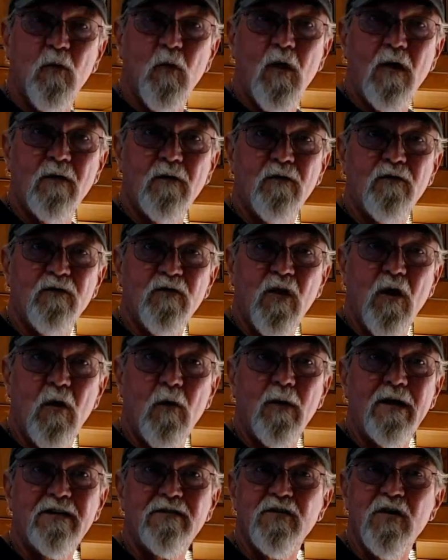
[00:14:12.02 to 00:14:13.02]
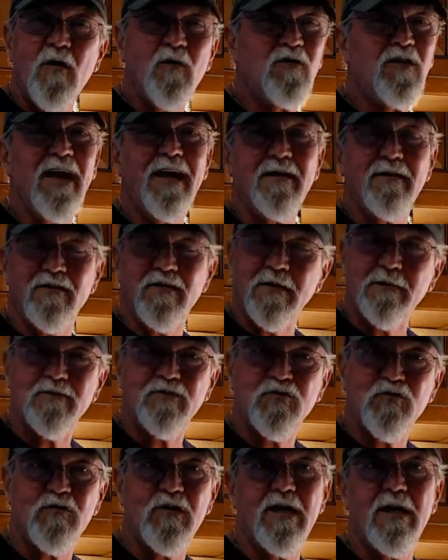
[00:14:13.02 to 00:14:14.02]
water flowing. Don't let them
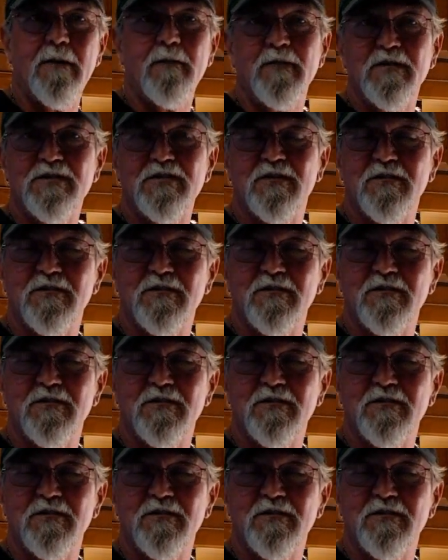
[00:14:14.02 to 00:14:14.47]
drip. It's